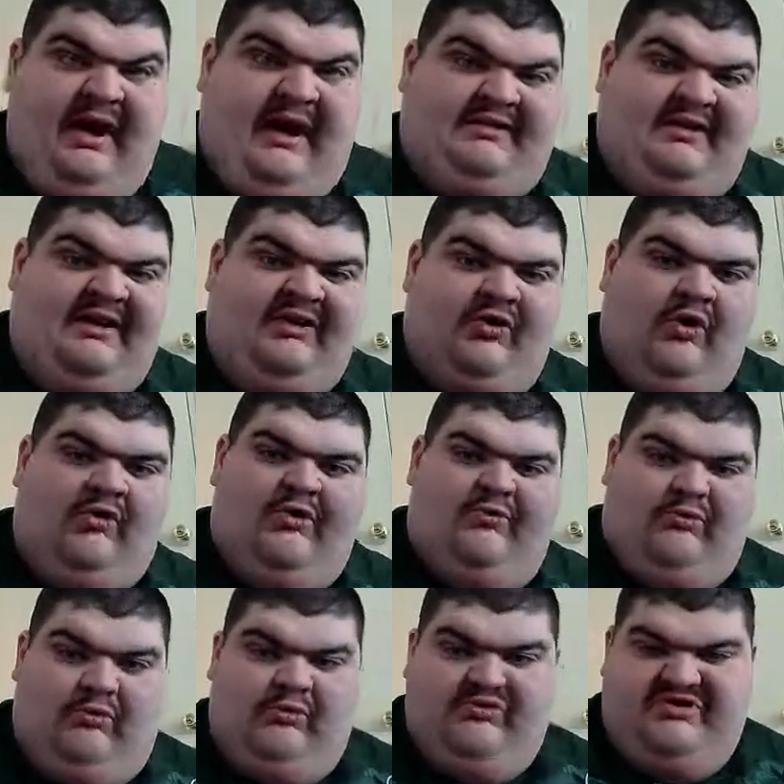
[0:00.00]
think Cody
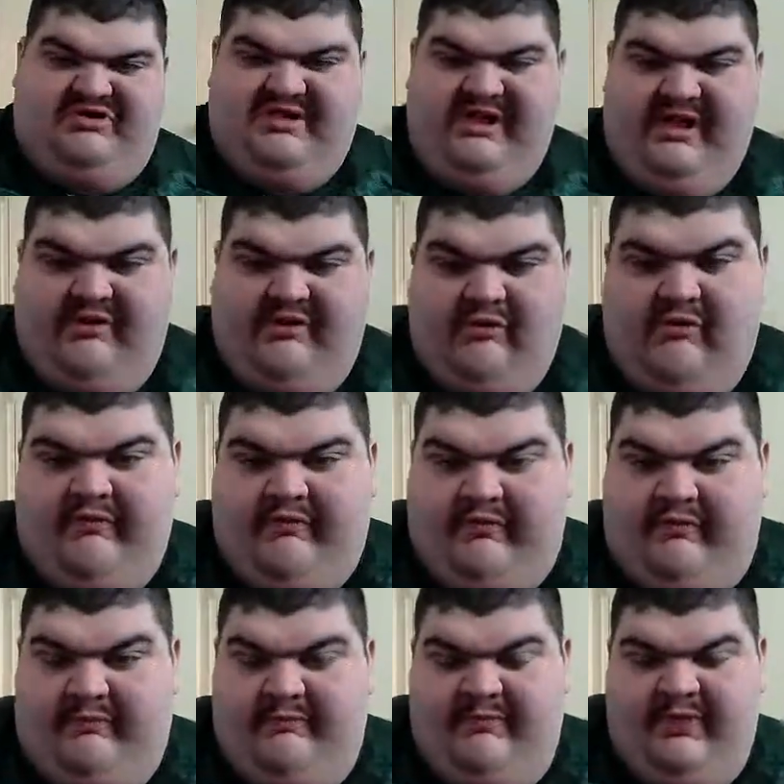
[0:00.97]
Rhodes is going to go
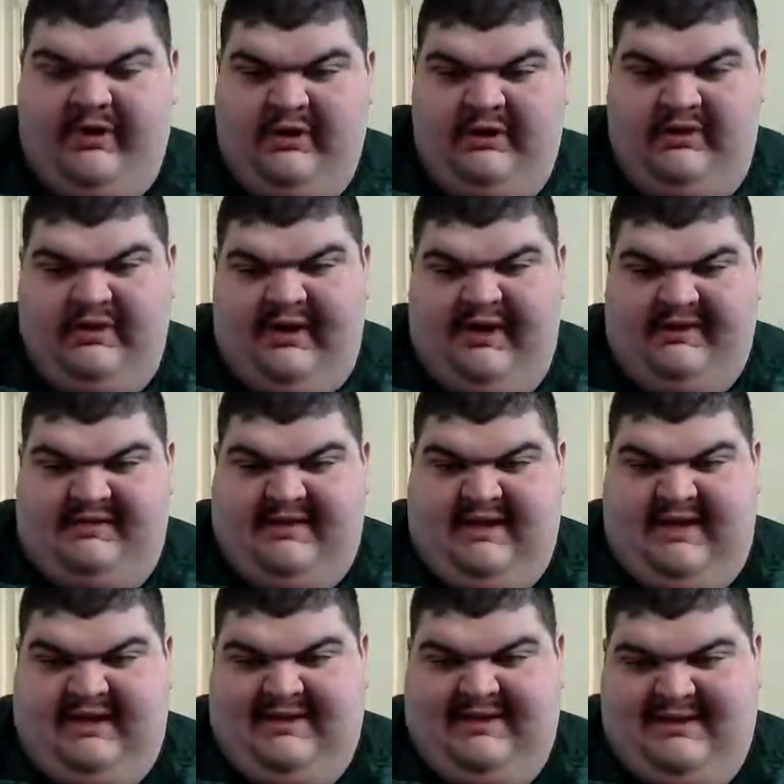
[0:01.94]
over. I
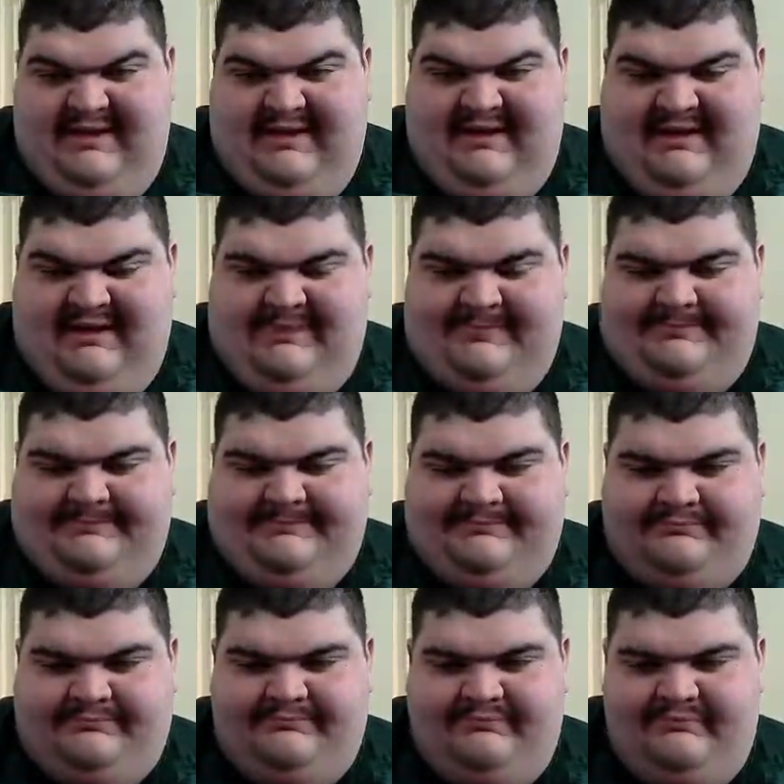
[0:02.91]
think, I
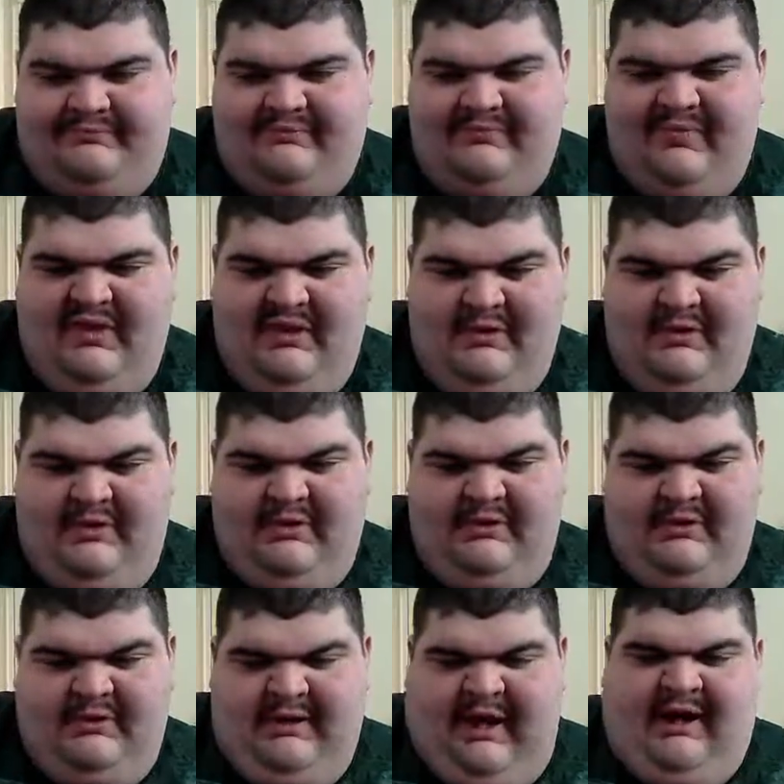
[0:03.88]

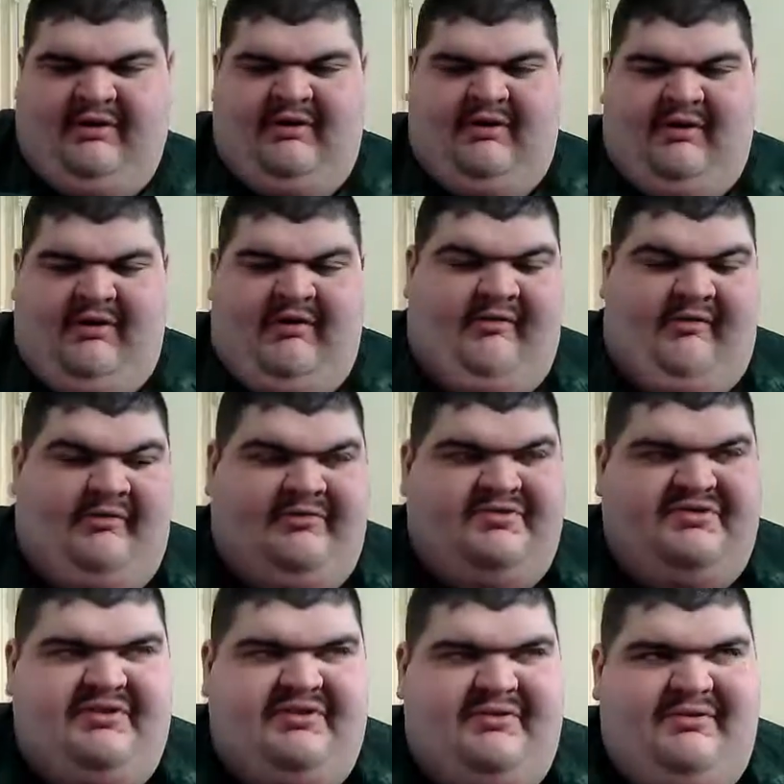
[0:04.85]
don't know,
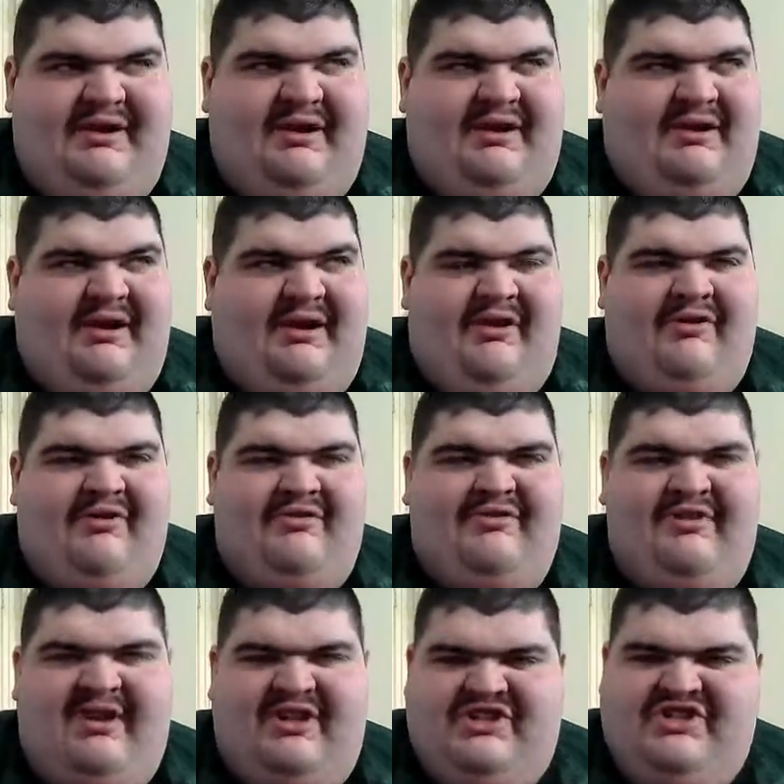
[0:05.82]
I
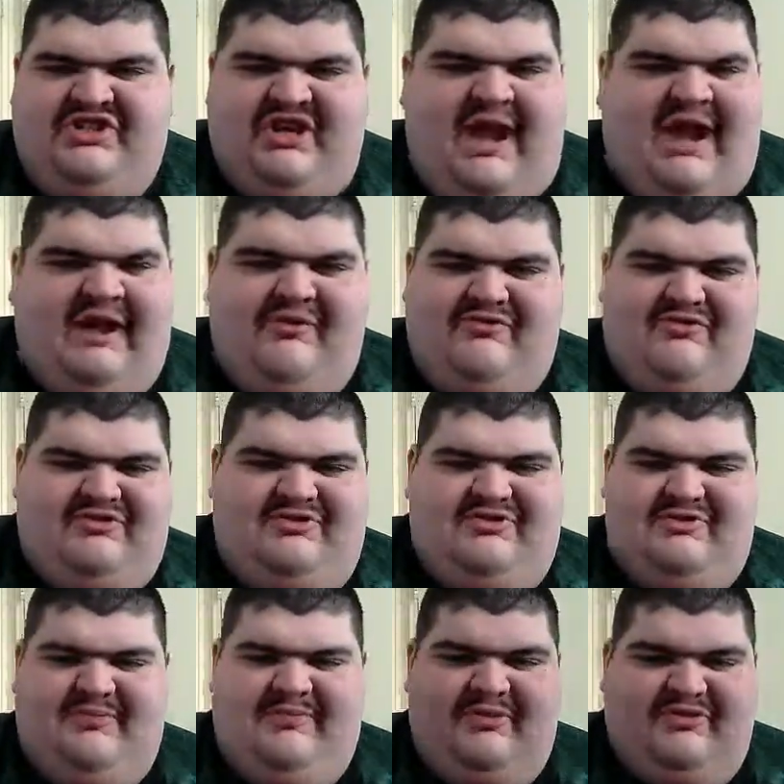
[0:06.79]
heard that Shaq was
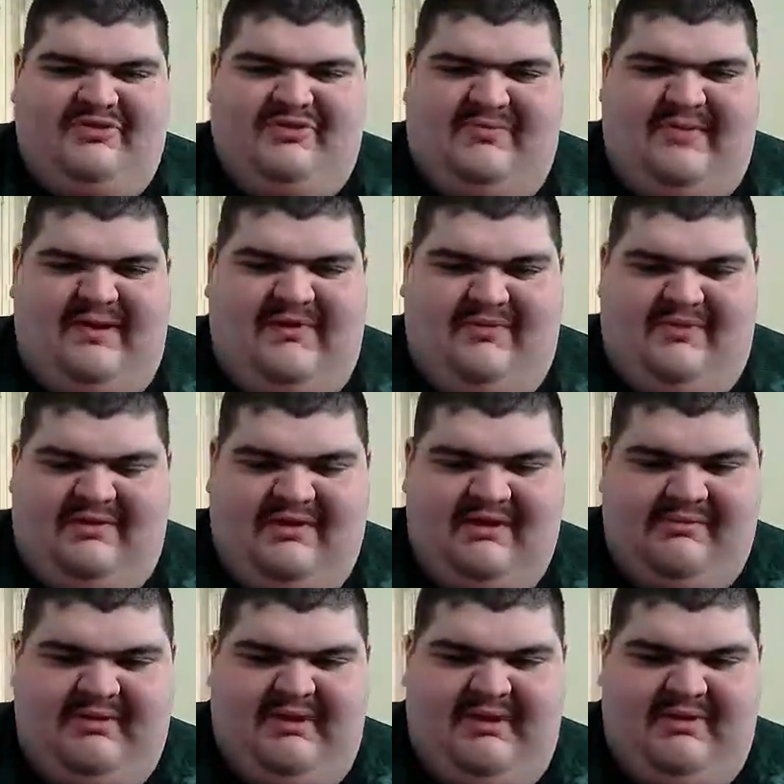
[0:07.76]
supposed to be with
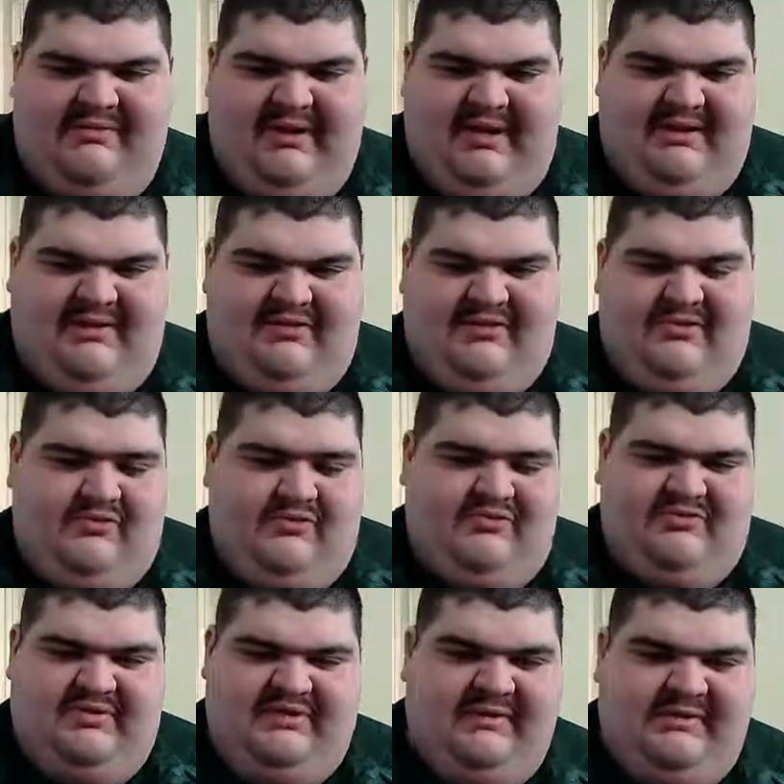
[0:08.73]
WWE, like in
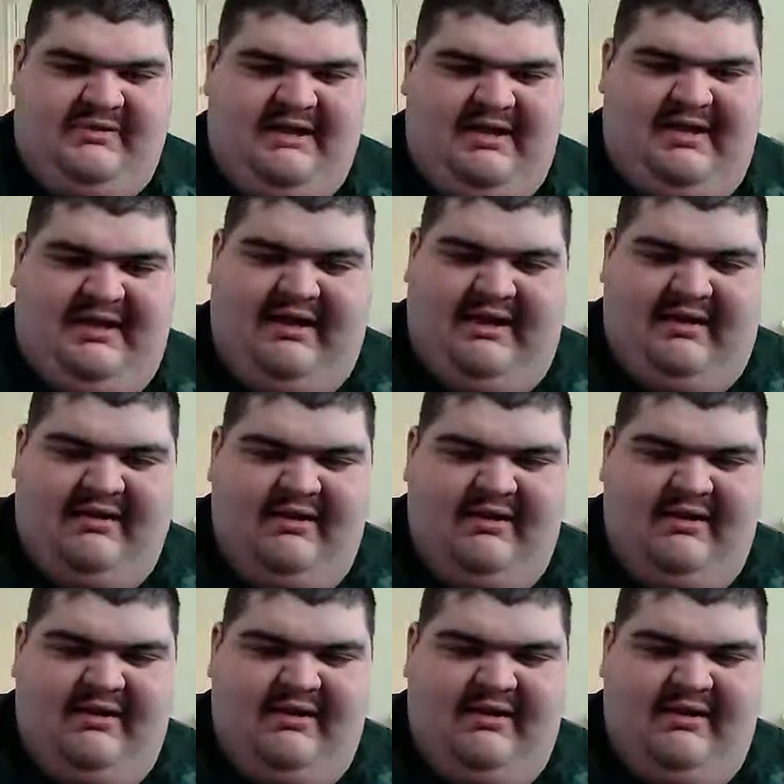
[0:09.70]
cahoots with WWE,